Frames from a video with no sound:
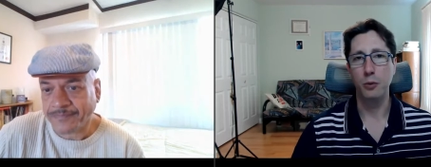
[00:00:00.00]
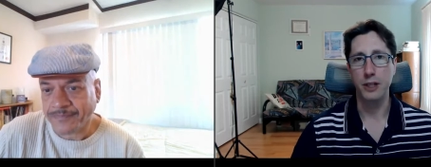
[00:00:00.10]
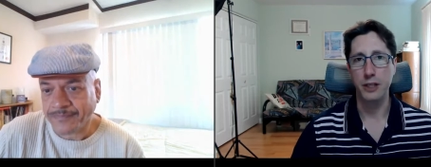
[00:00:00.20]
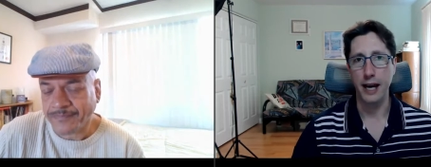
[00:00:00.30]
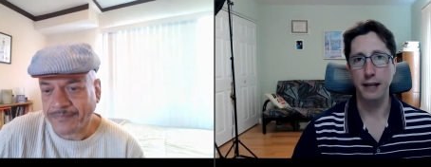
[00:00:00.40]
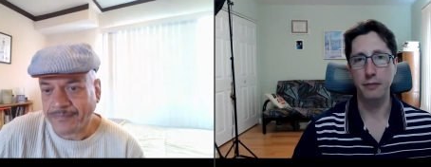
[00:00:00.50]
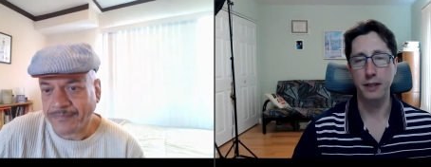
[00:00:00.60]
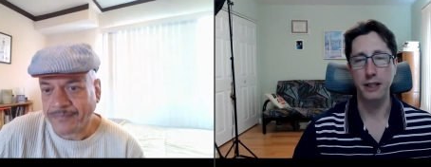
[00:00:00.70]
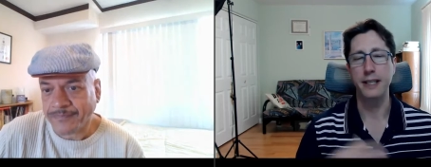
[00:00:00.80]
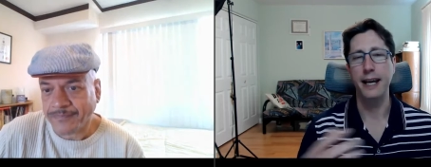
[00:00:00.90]
Speaker 1: was
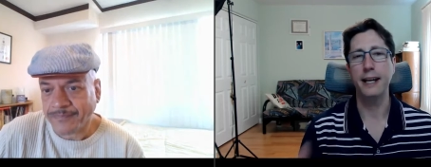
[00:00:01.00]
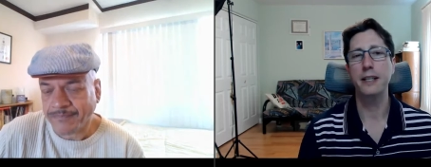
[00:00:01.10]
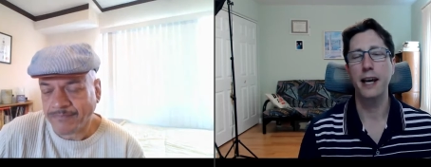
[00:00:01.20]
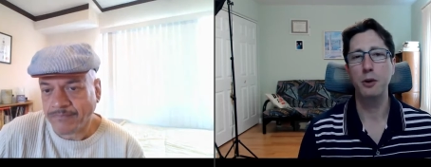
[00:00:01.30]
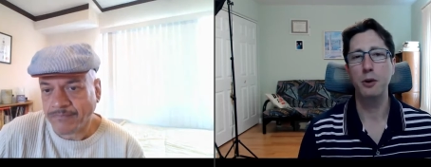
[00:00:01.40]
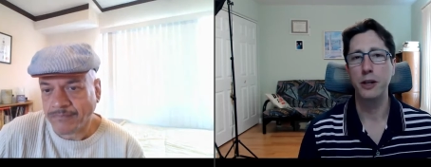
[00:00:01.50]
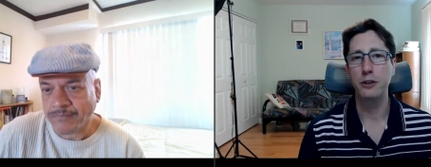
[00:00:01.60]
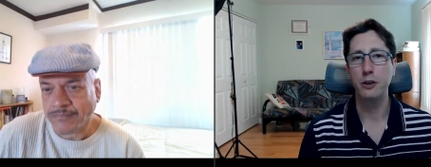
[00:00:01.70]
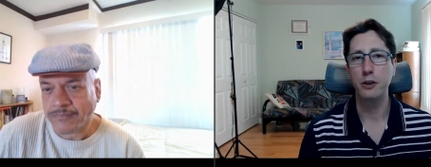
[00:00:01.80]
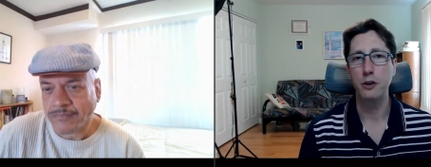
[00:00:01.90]
that the second time you
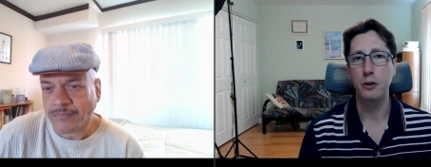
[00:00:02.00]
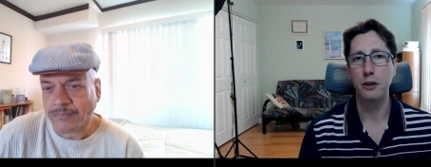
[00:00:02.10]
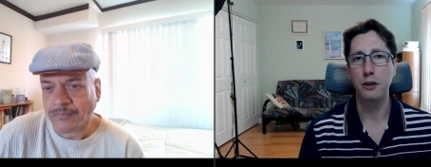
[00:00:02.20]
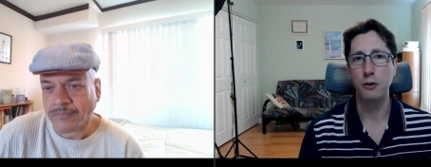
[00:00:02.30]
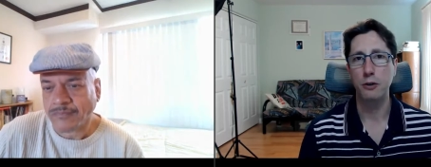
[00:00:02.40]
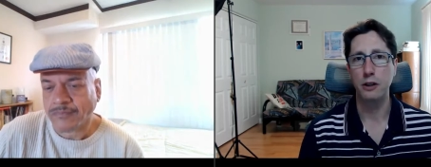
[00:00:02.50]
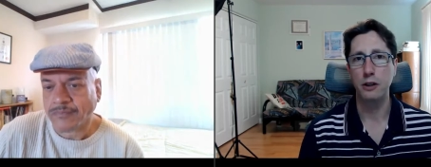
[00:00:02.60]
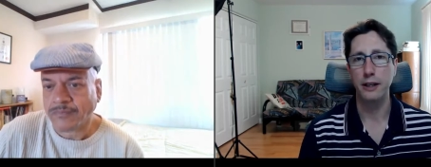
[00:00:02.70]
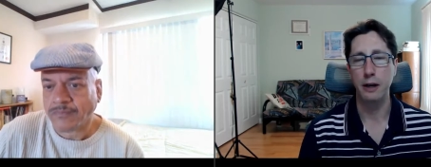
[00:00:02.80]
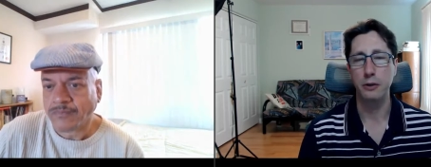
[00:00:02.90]
went to New York,
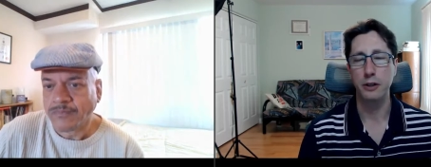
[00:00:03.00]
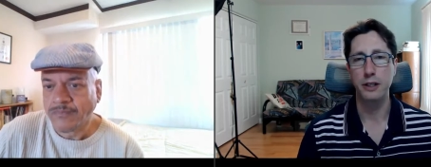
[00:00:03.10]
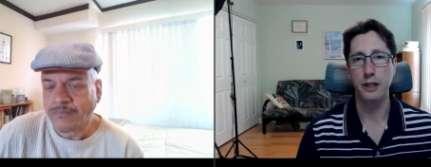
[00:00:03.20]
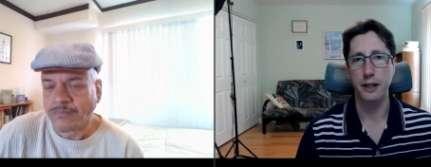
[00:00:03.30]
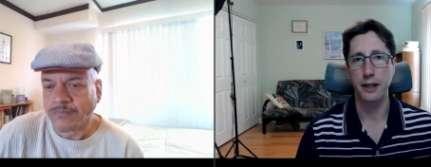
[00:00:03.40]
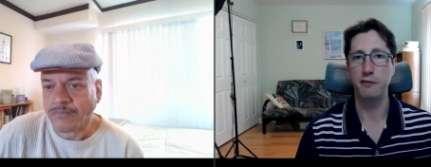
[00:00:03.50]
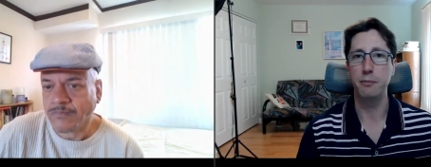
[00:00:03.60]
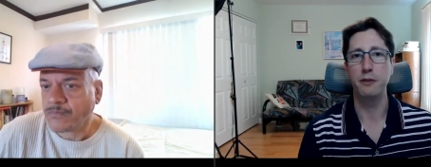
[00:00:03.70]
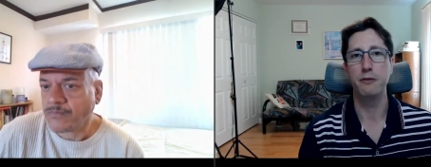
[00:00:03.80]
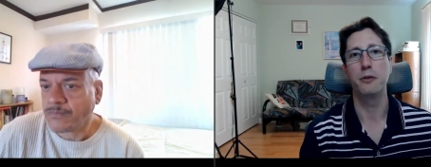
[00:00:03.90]
or that was uh, kind
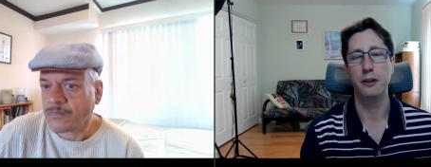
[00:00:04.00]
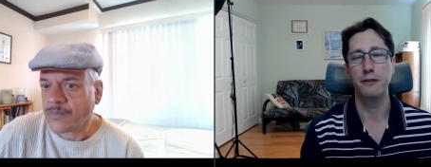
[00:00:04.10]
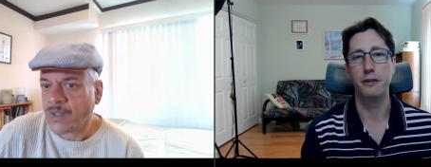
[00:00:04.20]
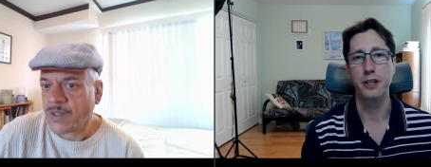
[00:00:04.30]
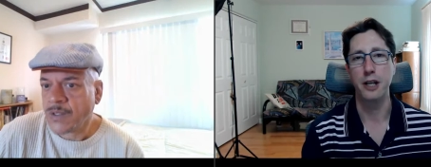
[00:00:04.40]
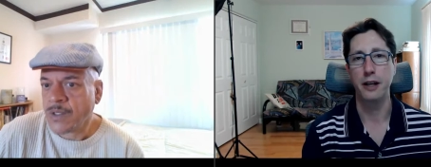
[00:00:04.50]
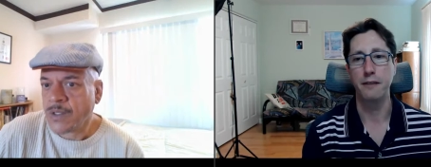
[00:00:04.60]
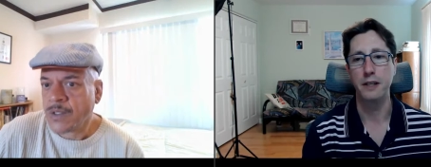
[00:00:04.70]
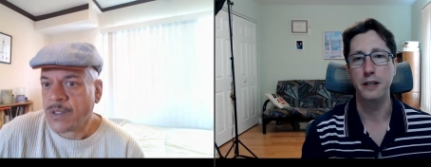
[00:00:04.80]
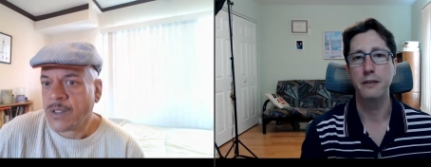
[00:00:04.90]
of before the first LA
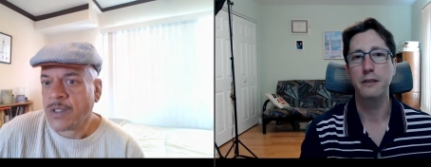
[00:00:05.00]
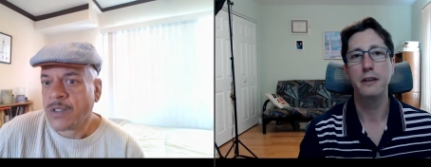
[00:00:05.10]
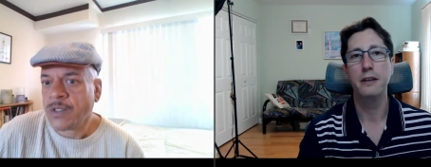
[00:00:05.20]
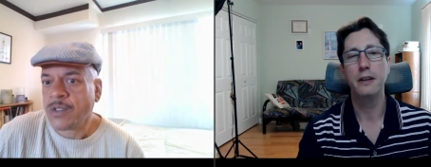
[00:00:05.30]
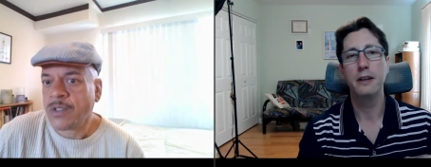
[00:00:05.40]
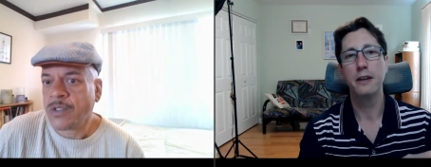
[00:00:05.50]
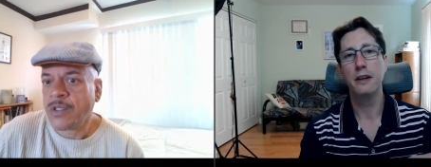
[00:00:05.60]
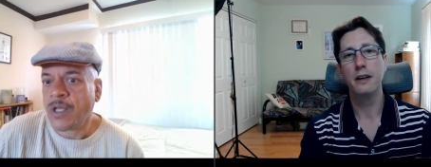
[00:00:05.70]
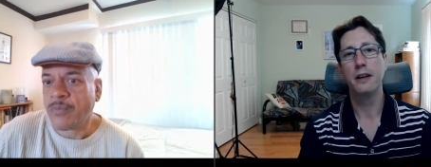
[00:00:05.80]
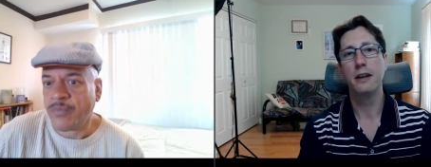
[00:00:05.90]
visit?
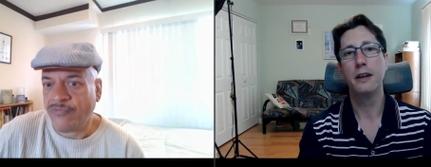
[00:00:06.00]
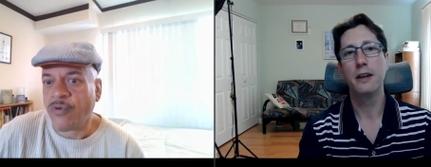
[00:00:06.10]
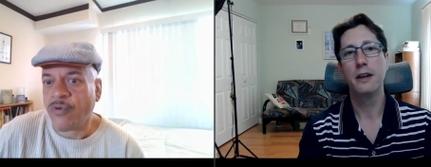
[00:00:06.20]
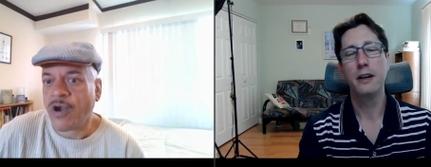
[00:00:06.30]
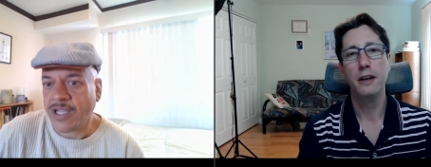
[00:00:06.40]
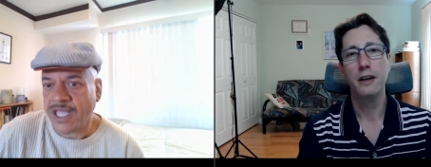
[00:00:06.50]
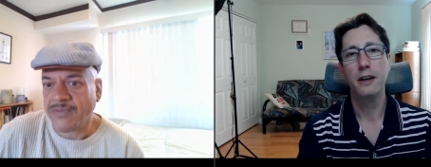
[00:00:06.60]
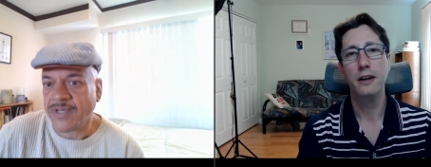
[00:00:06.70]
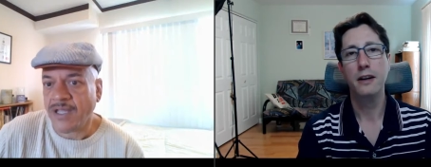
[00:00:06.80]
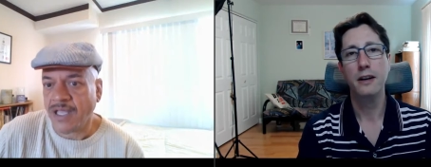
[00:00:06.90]
Speaker 2: No, before I
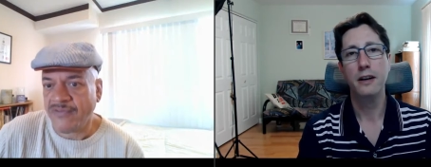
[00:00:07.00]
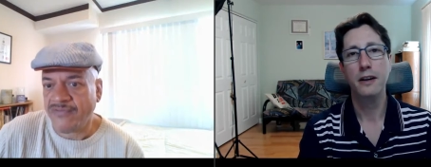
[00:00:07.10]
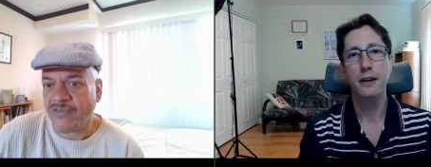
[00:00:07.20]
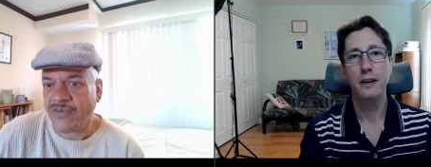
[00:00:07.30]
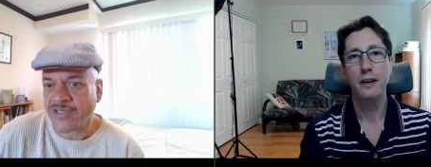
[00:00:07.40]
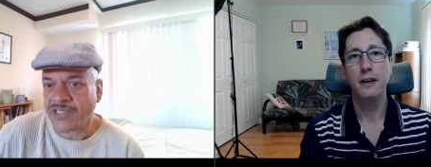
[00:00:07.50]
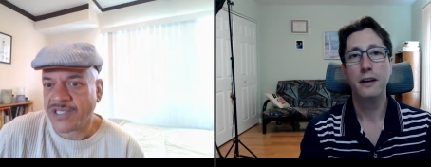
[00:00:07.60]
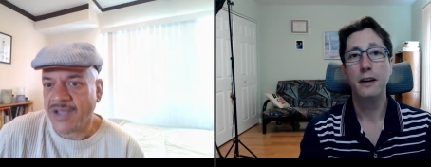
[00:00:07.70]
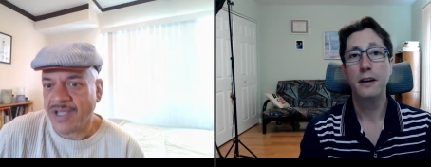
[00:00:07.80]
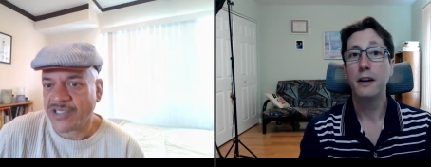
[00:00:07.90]
came to LA for the
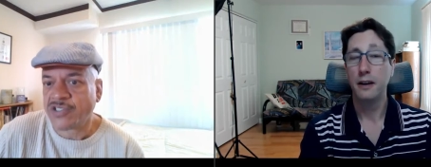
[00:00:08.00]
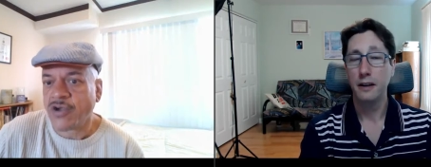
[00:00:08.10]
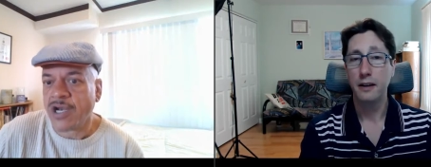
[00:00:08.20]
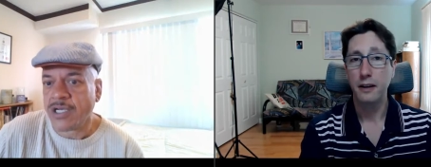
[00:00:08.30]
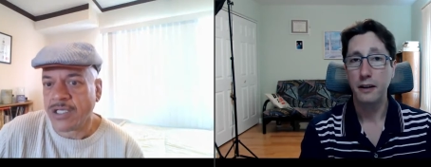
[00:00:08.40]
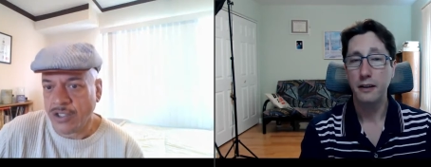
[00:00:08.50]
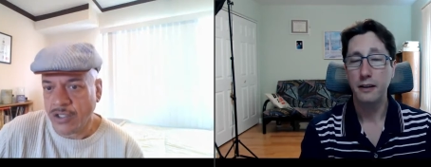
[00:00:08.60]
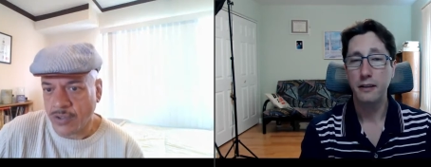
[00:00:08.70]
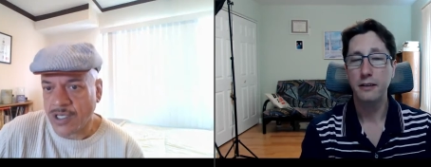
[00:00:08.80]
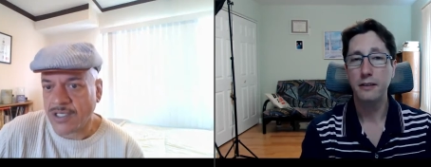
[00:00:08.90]
first time. I started in New
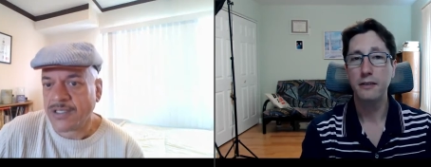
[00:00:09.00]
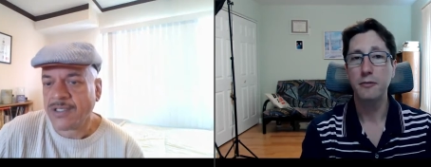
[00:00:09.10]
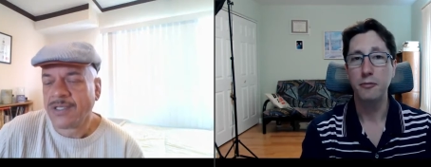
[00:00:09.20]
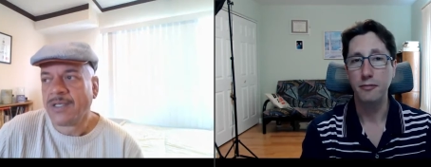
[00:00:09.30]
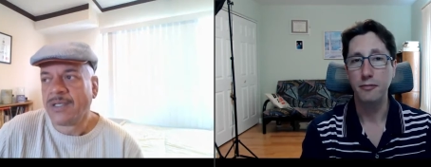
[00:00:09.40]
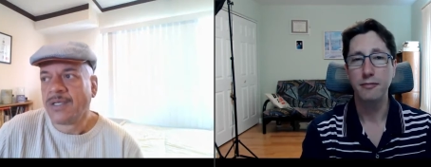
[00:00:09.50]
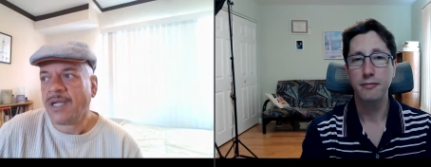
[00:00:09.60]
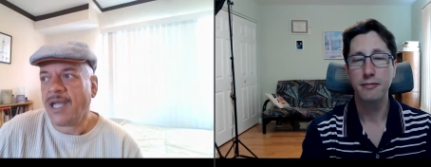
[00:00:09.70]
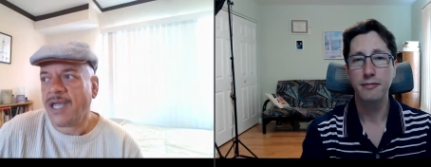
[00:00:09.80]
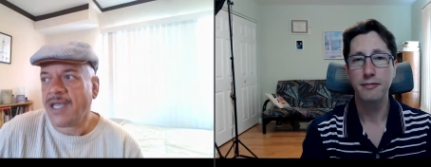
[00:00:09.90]
York,
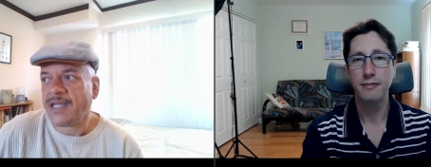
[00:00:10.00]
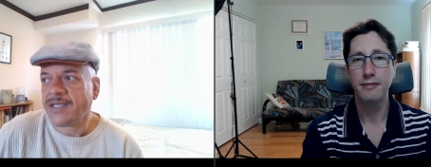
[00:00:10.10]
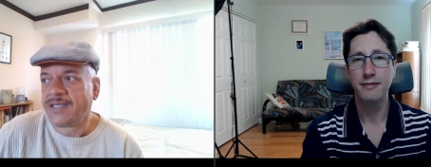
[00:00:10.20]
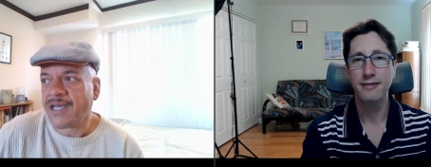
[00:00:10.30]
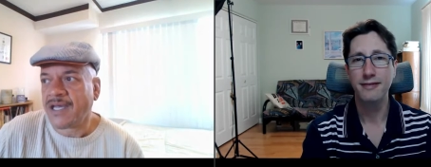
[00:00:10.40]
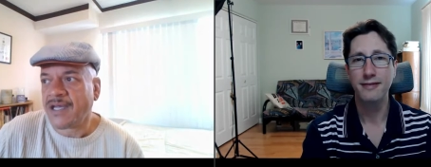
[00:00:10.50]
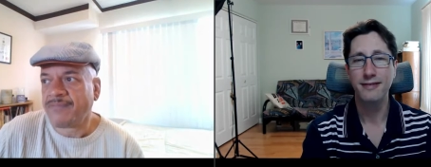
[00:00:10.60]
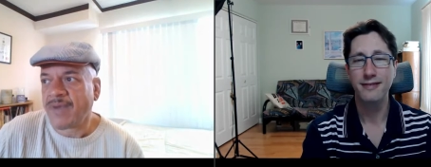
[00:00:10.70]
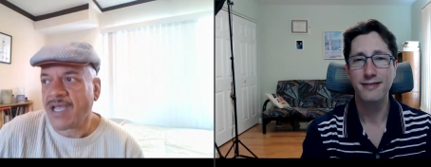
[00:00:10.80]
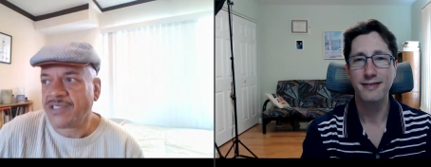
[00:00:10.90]
and
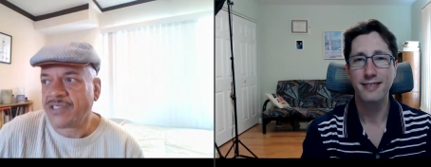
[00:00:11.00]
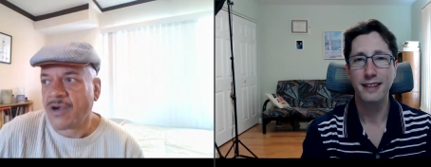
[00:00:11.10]
um, I